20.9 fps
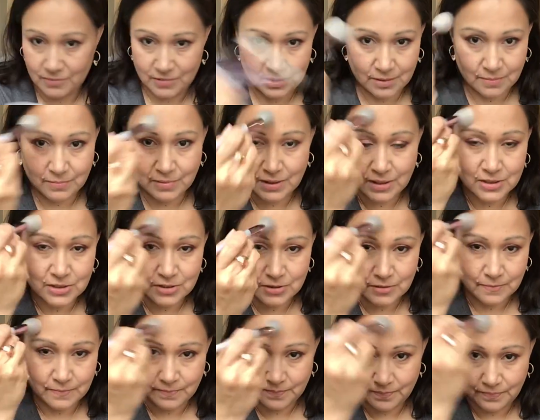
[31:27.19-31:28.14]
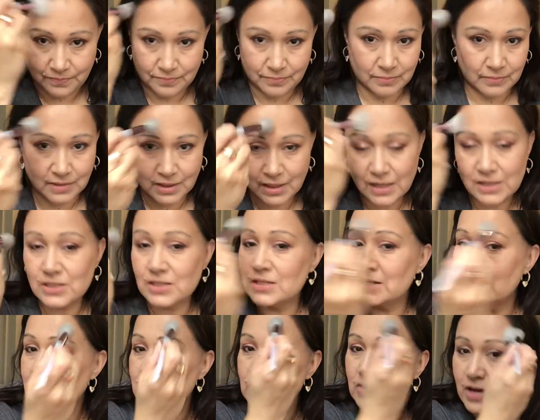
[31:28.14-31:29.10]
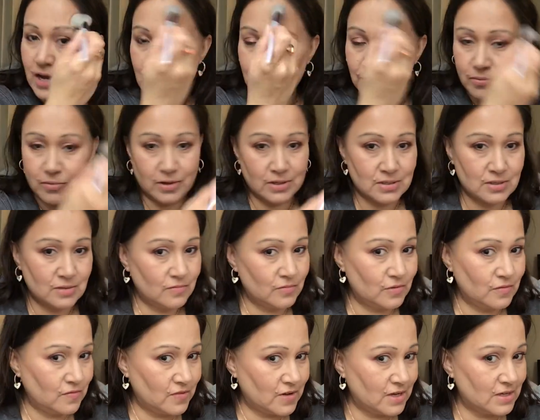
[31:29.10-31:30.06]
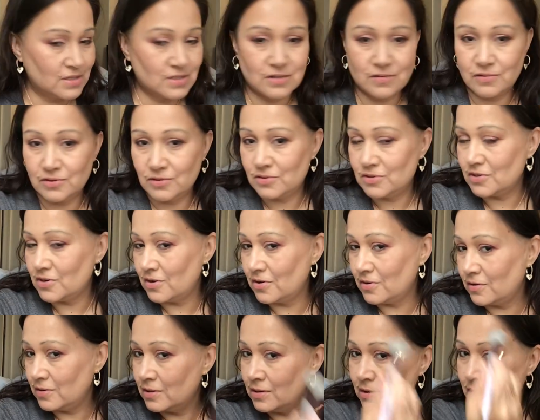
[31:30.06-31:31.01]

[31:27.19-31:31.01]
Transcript: blush. Now you just hit your high points of your face, so when you turn